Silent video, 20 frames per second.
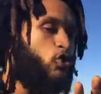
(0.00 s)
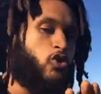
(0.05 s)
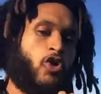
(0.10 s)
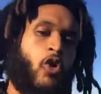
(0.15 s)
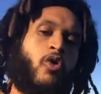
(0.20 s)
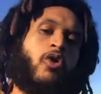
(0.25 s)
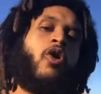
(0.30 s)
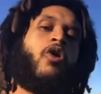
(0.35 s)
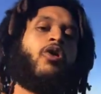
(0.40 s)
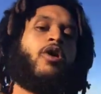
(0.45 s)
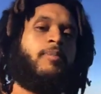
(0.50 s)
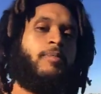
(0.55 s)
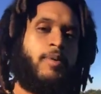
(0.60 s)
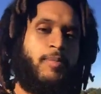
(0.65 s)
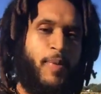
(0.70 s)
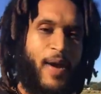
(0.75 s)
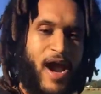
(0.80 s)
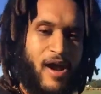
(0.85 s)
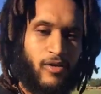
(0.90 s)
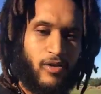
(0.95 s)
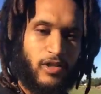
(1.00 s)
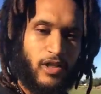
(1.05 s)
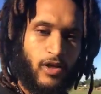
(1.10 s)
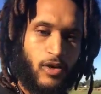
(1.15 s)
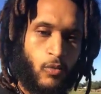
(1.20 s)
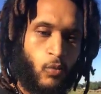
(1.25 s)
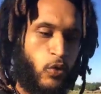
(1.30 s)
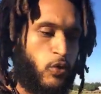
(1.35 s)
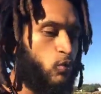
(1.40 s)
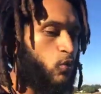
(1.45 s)
no longer be
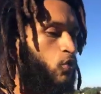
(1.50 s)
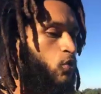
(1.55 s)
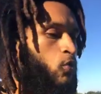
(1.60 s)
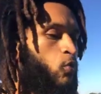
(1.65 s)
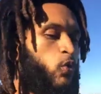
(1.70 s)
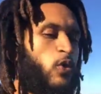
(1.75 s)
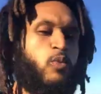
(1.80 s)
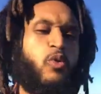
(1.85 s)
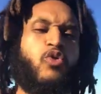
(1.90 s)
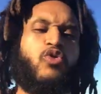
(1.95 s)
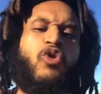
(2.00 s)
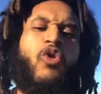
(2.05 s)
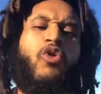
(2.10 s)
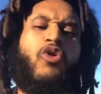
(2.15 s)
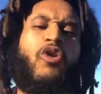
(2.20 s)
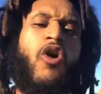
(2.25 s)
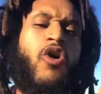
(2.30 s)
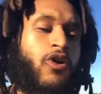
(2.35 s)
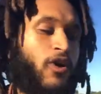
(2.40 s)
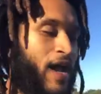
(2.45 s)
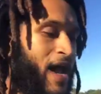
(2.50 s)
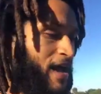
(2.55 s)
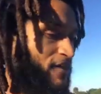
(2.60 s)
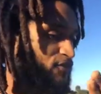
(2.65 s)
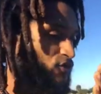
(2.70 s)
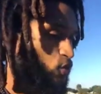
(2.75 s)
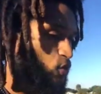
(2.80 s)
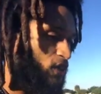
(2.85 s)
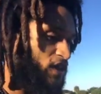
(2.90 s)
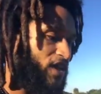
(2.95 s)
parallel. We will no longer have
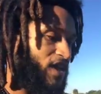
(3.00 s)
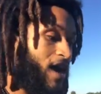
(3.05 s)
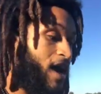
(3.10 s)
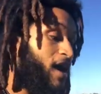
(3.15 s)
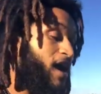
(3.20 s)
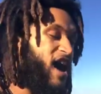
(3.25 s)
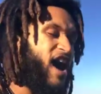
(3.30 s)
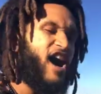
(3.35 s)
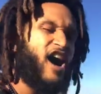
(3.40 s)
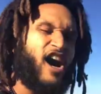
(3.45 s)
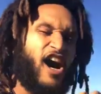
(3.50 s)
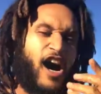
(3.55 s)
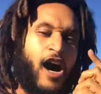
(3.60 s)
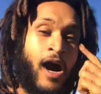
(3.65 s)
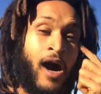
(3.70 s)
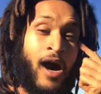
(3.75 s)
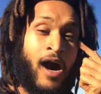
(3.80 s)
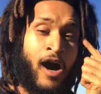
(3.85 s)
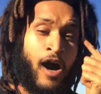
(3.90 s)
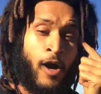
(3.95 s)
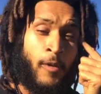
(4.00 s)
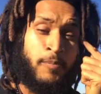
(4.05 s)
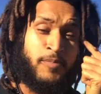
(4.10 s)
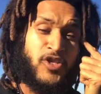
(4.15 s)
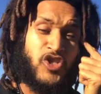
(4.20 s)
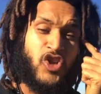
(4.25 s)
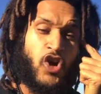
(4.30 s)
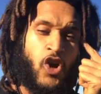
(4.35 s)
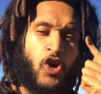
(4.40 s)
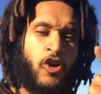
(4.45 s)
to
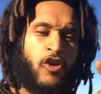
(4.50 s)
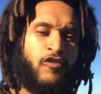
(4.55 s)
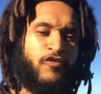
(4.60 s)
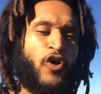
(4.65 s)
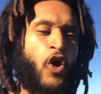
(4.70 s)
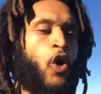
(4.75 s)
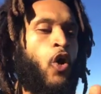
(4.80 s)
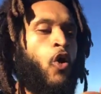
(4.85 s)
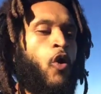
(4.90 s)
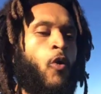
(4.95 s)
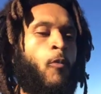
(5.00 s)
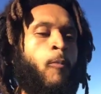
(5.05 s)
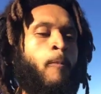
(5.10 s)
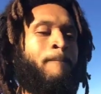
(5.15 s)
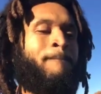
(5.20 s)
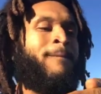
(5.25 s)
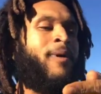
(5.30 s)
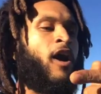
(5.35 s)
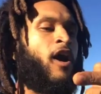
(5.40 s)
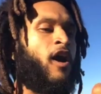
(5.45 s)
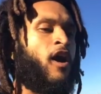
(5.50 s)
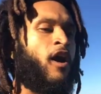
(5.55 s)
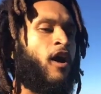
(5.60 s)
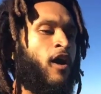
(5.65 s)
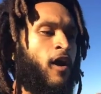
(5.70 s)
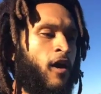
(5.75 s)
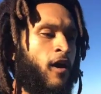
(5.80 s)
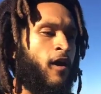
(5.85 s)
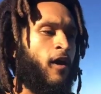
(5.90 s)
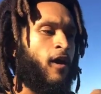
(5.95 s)
observe
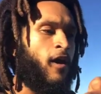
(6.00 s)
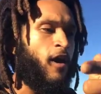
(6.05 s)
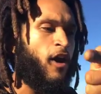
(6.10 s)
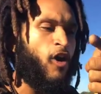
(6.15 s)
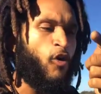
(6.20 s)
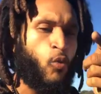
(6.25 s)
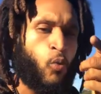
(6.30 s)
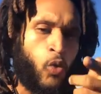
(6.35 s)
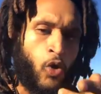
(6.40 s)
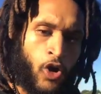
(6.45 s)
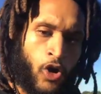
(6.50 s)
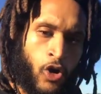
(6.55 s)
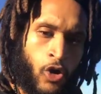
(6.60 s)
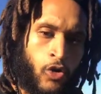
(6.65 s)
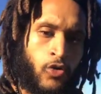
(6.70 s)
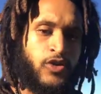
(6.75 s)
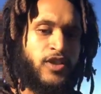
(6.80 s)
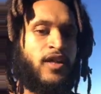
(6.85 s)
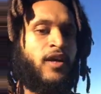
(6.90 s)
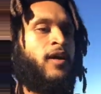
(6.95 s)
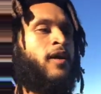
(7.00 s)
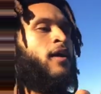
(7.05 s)
a world